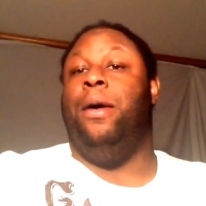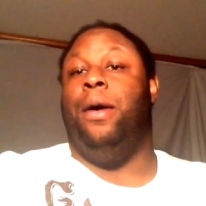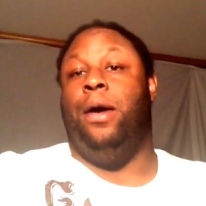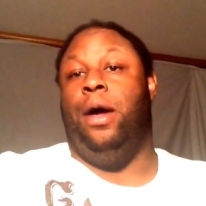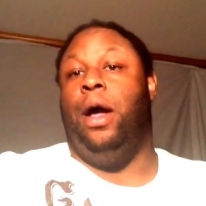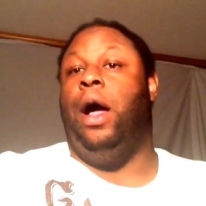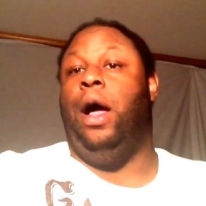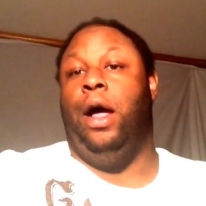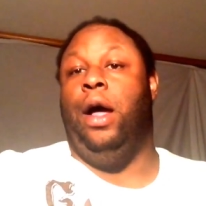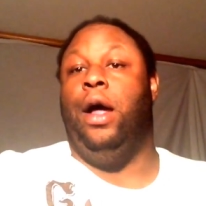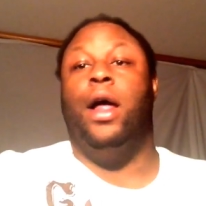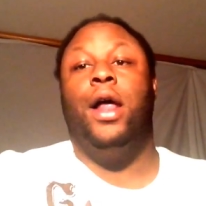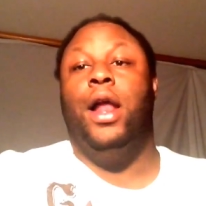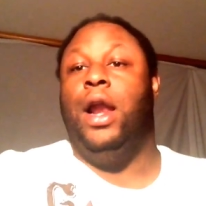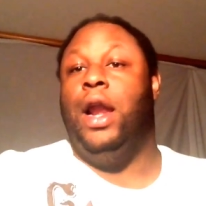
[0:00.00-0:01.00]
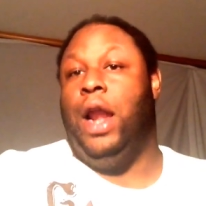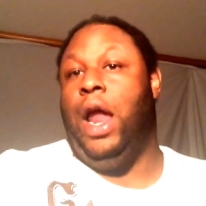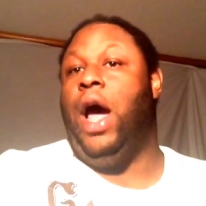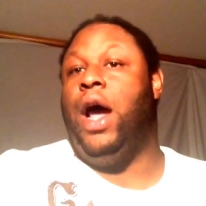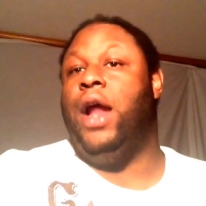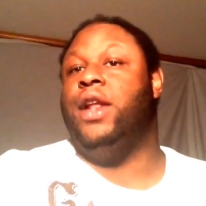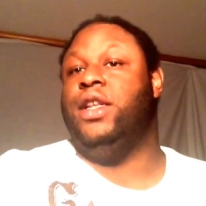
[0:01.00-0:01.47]
Uh-huh.
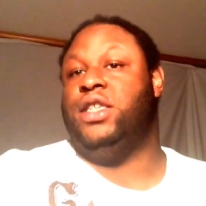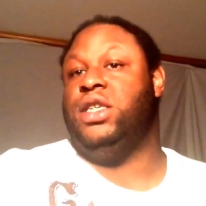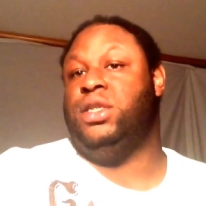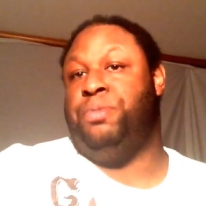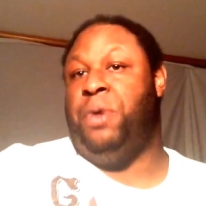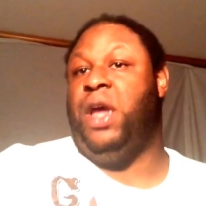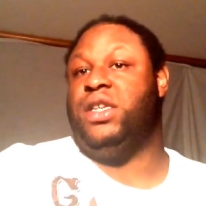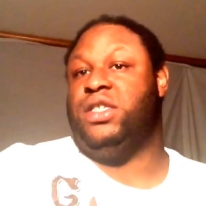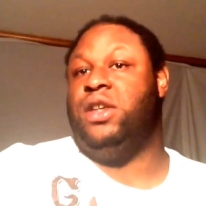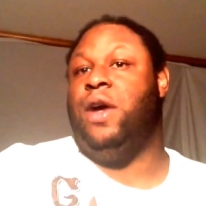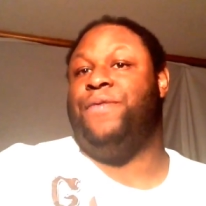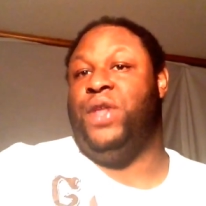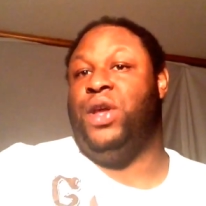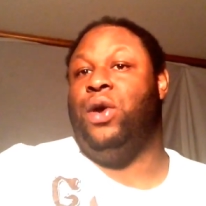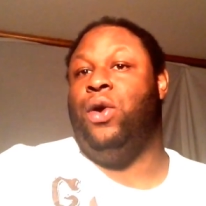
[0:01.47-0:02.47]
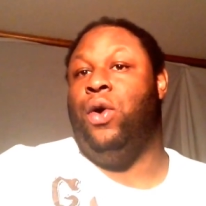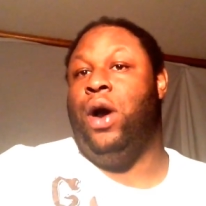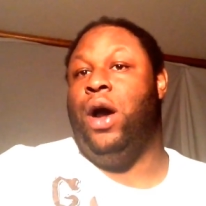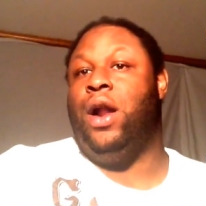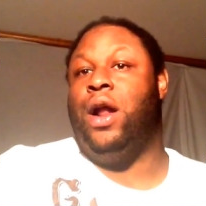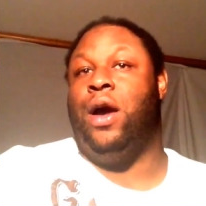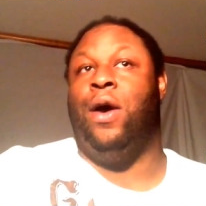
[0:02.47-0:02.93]
Lana suspects something
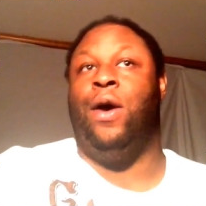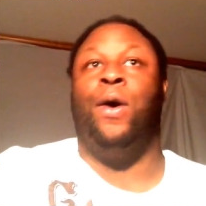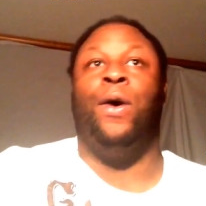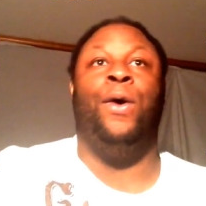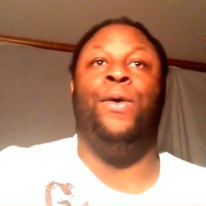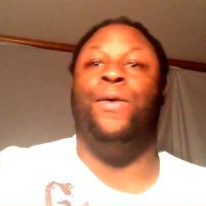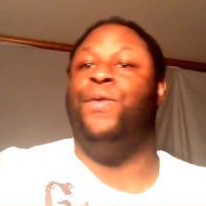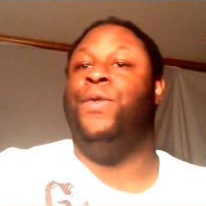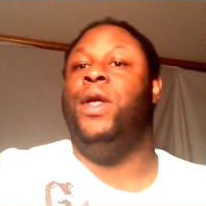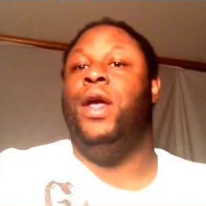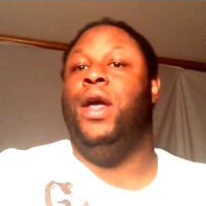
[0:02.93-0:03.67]
going on.